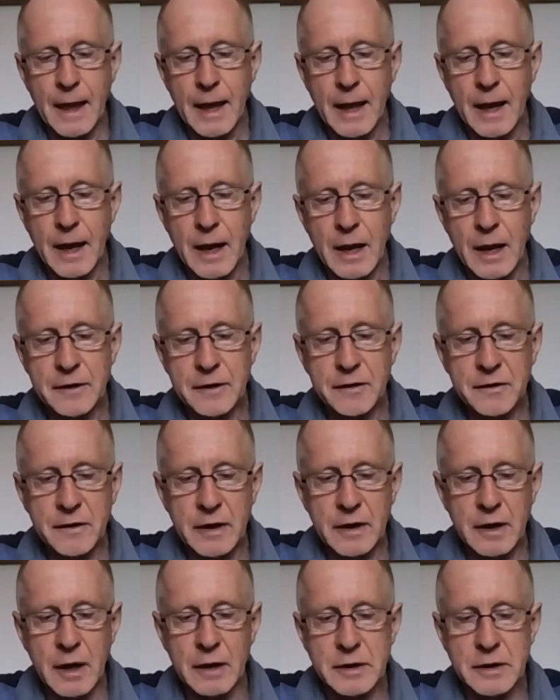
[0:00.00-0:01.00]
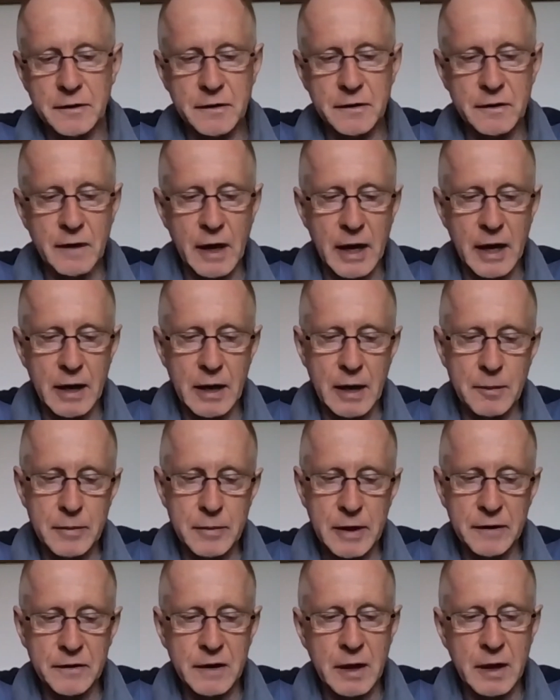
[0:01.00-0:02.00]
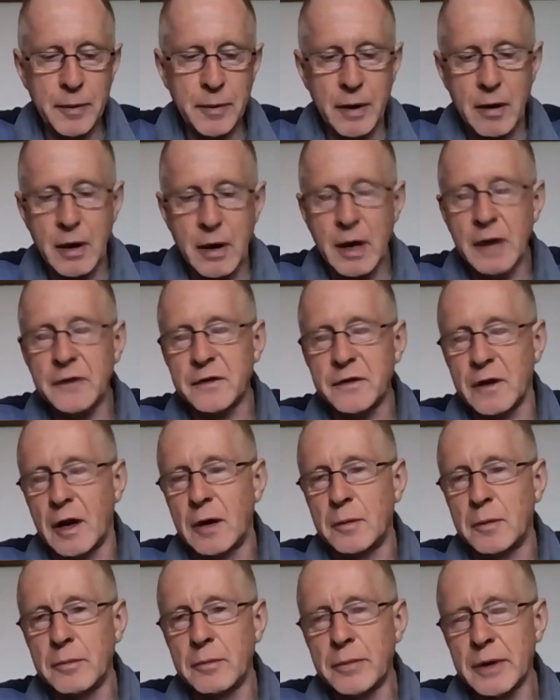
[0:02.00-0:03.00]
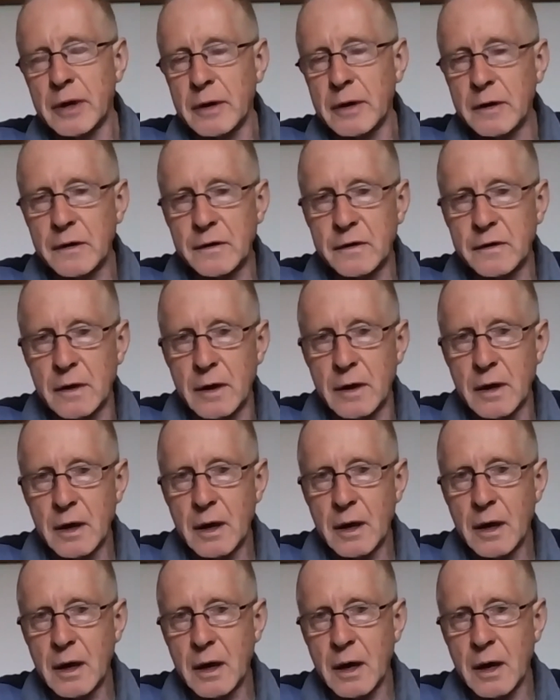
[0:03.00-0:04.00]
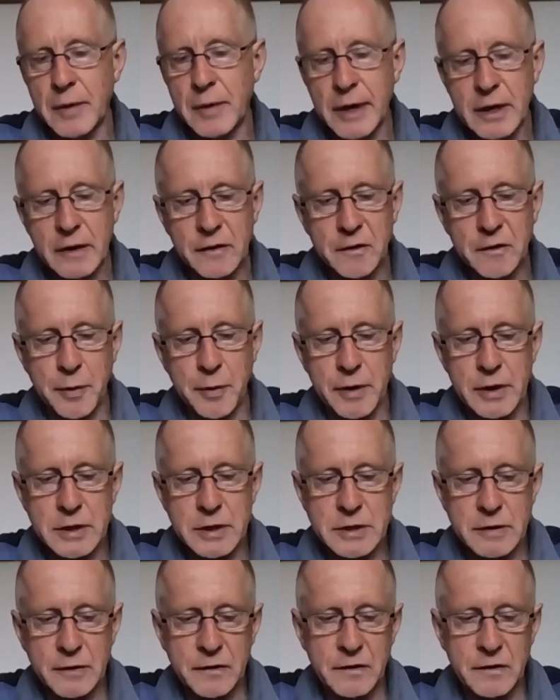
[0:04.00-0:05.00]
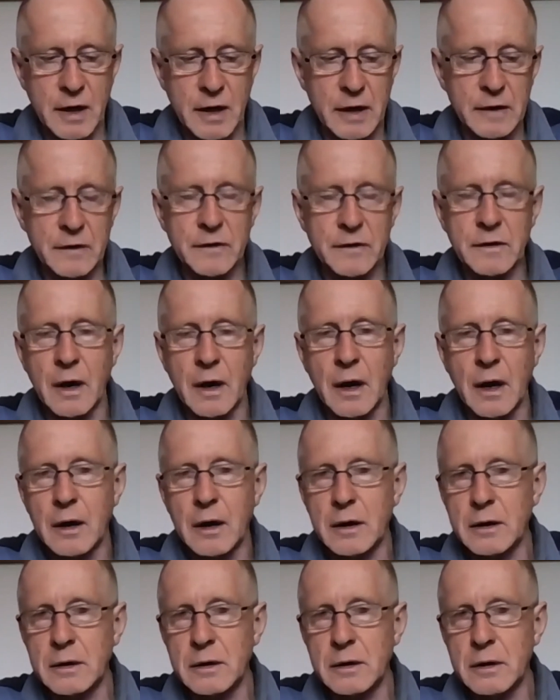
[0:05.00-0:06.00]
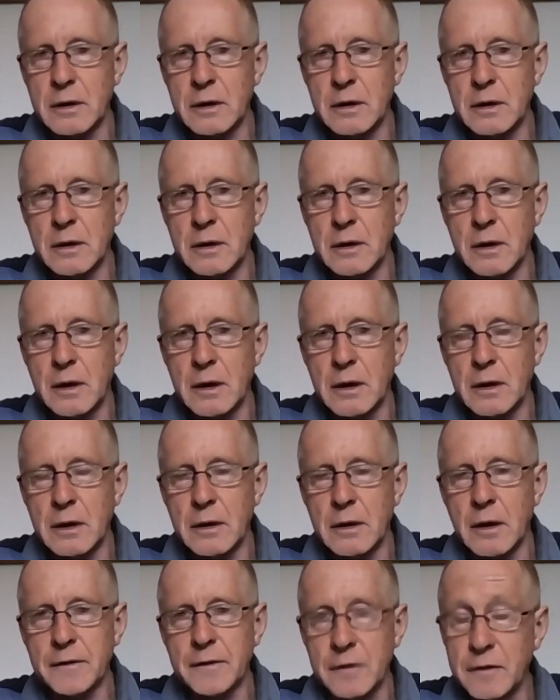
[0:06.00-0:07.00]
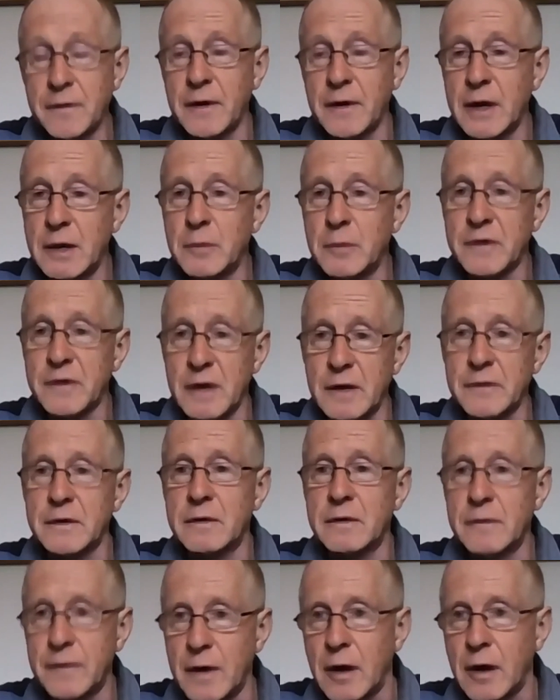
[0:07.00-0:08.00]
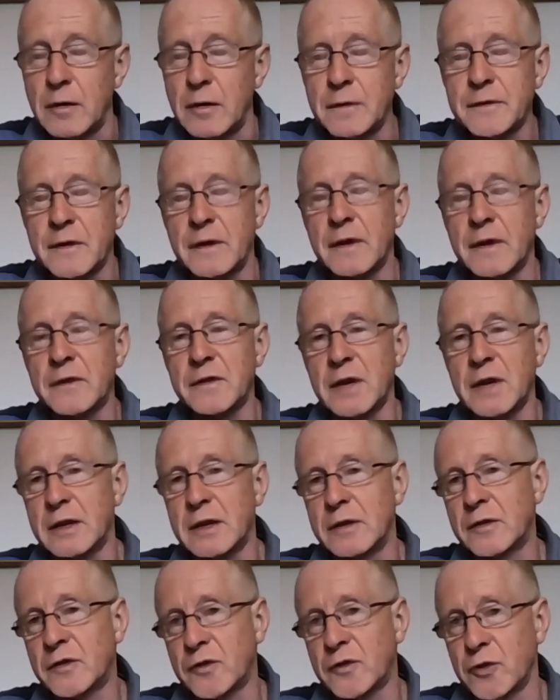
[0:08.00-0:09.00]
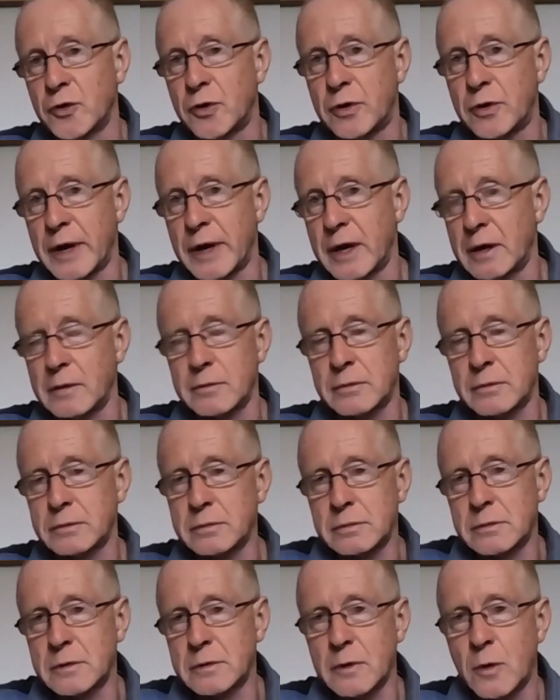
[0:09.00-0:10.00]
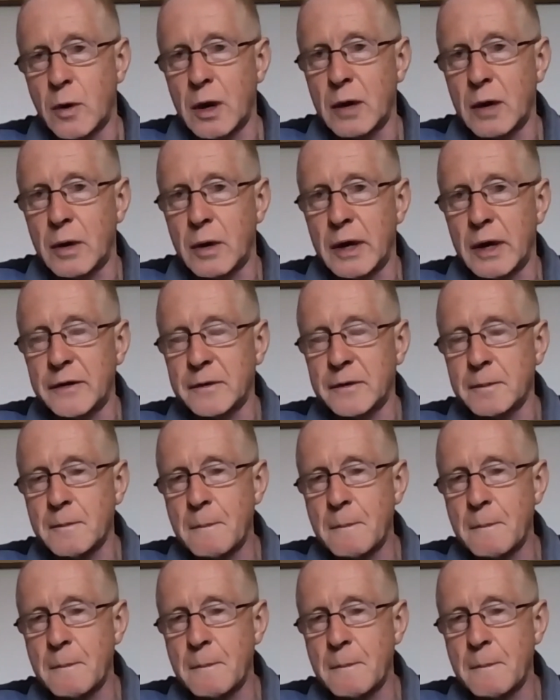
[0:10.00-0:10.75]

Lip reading: I just say, let's keep our eyes open, because I reckon spiritual saints often find themselves involved in this hidden story in quiet ways.